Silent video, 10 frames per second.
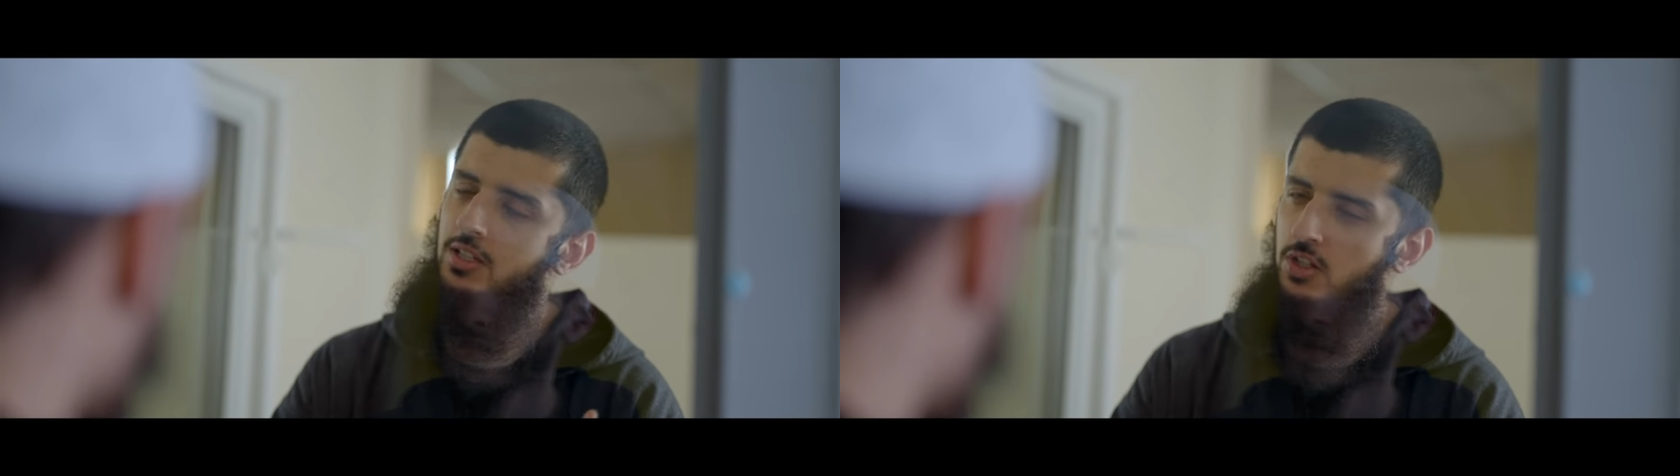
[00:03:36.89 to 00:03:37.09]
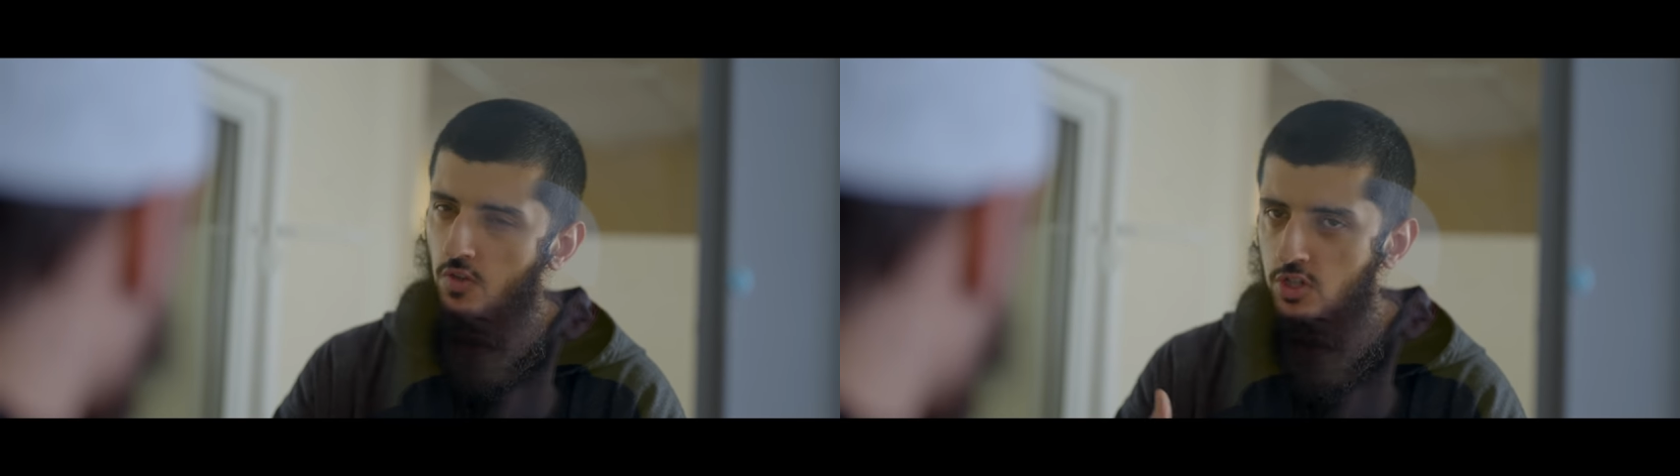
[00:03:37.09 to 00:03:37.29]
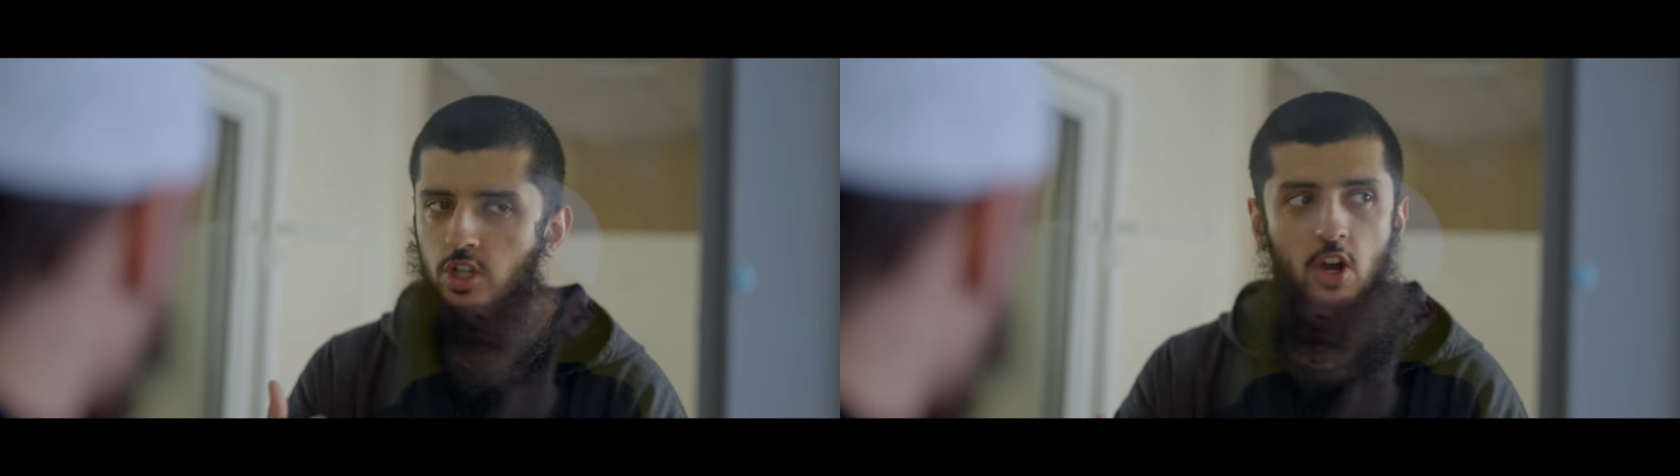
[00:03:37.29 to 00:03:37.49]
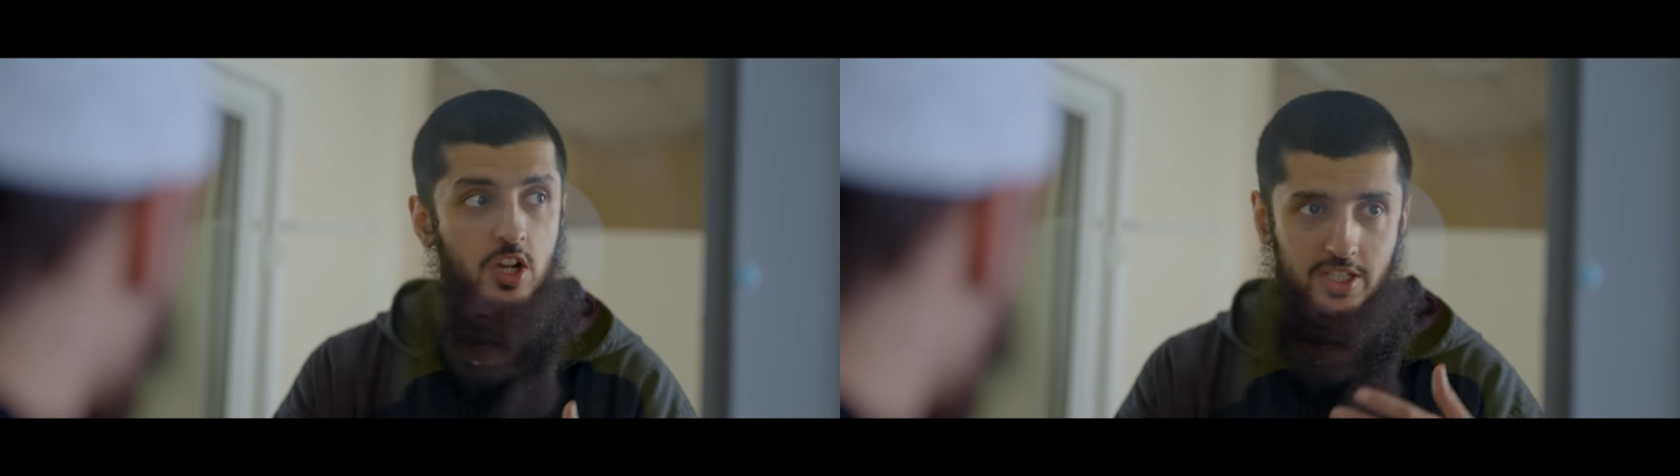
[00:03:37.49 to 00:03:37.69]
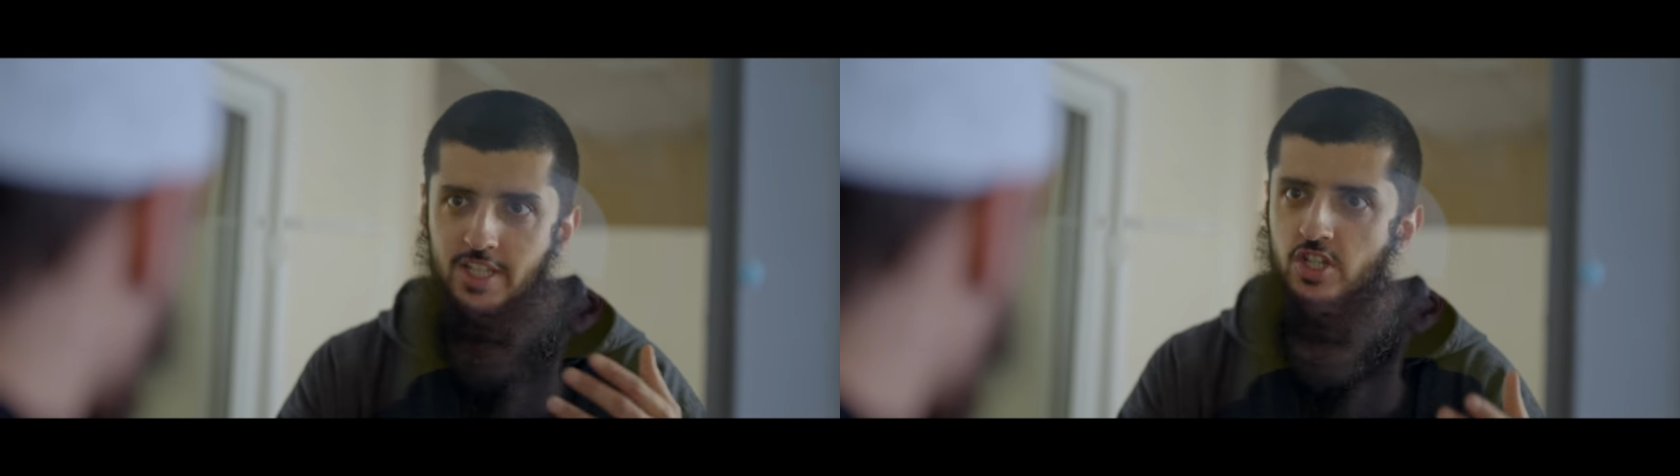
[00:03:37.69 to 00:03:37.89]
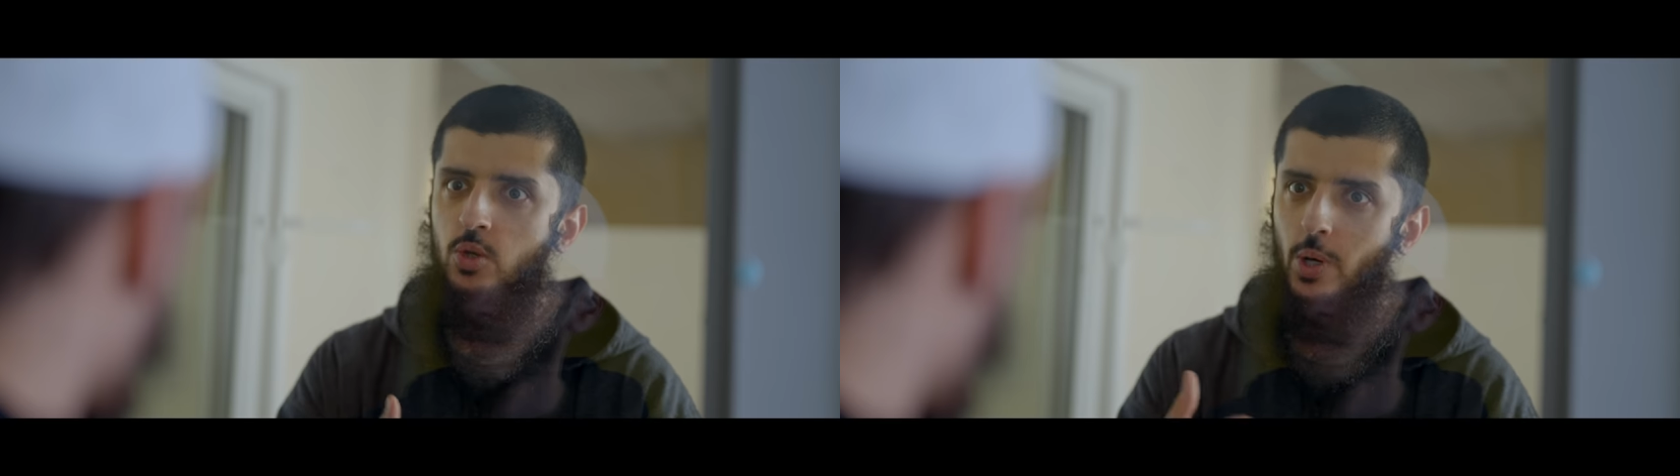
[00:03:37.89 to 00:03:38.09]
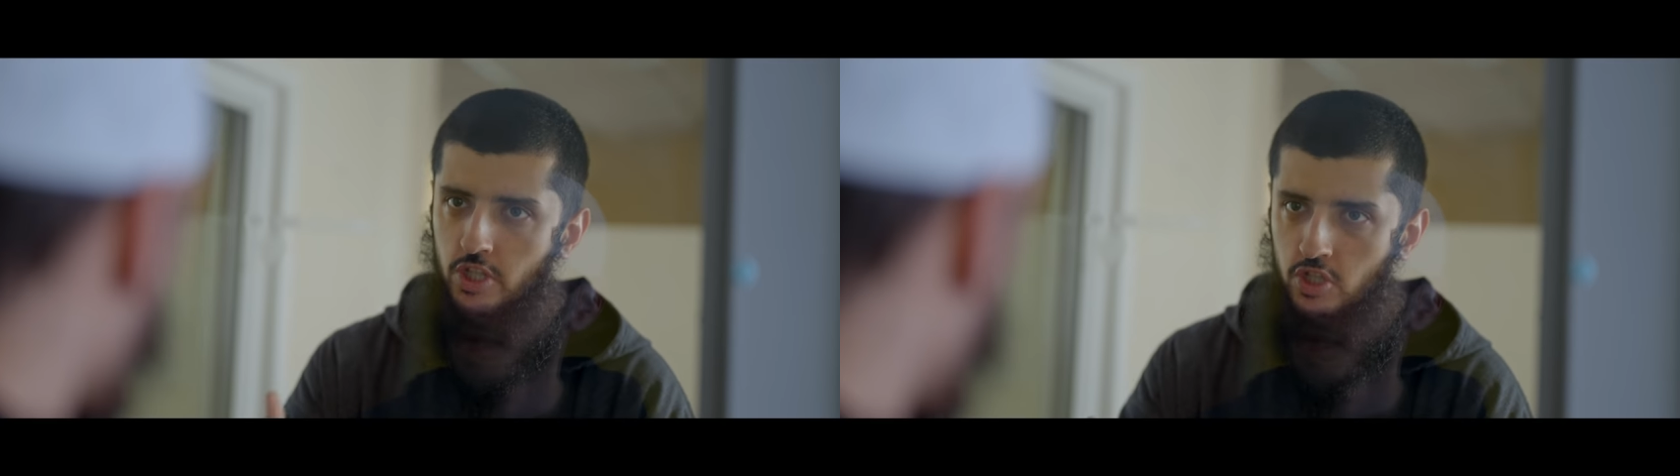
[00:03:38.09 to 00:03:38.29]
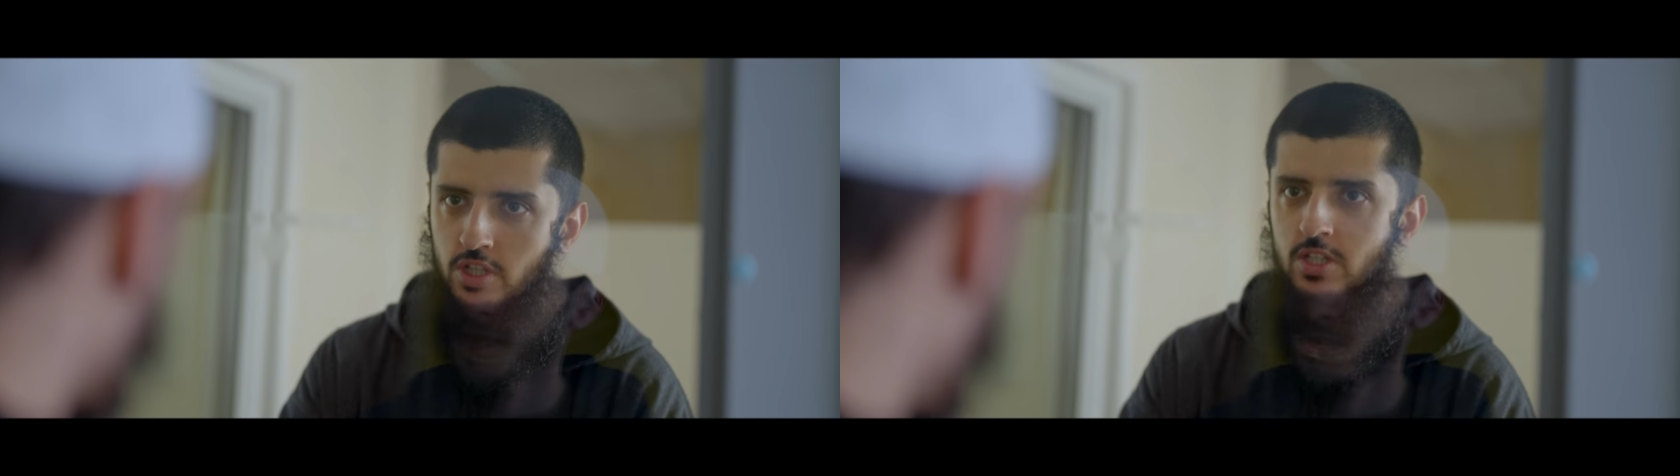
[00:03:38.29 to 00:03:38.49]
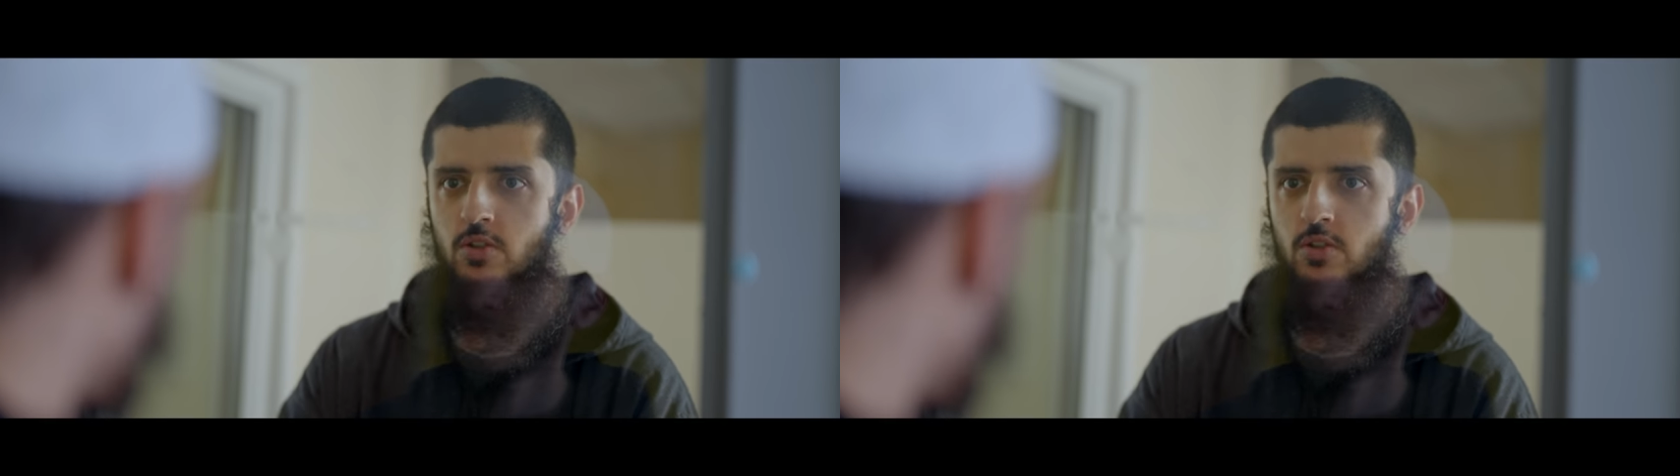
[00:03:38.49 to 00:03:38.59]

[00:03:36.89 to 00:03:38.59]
Obviously, you can ask teachers questions